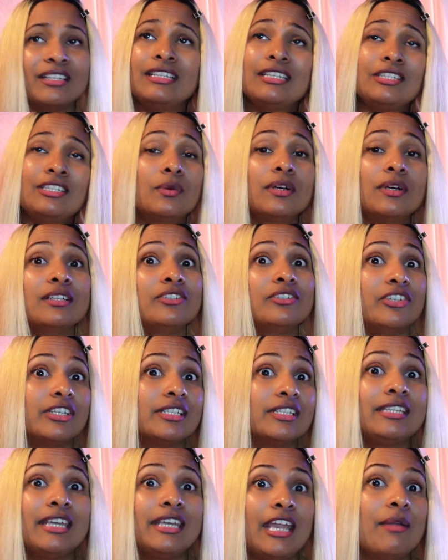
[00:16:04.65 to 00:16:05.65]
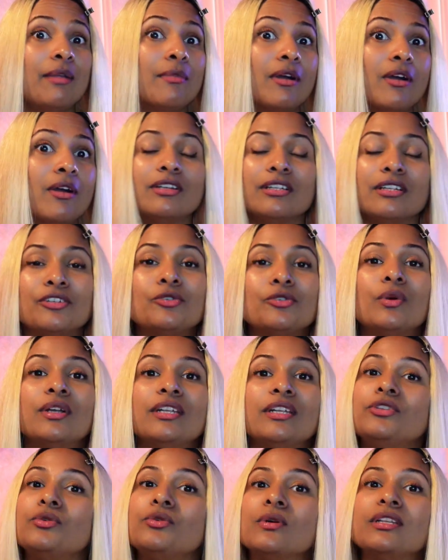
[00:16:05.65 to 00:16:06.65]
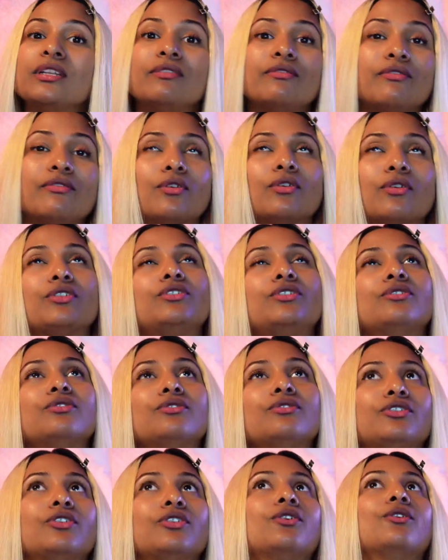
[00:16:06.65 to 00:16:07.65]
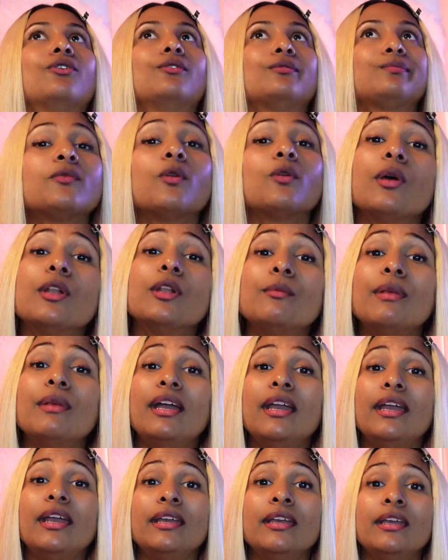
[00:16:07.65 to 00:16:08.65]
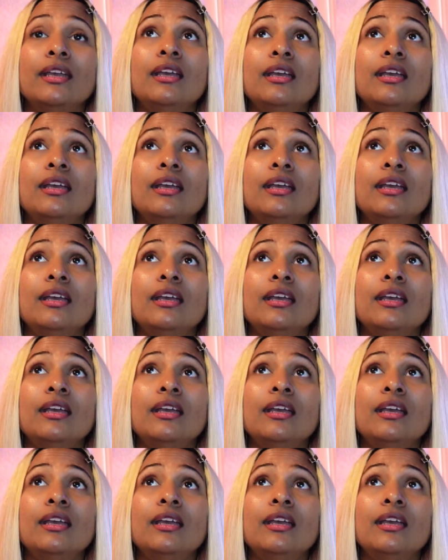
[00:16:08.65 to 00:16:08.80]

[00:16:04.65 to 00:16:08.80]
This one just came out in 2024 too. So one of my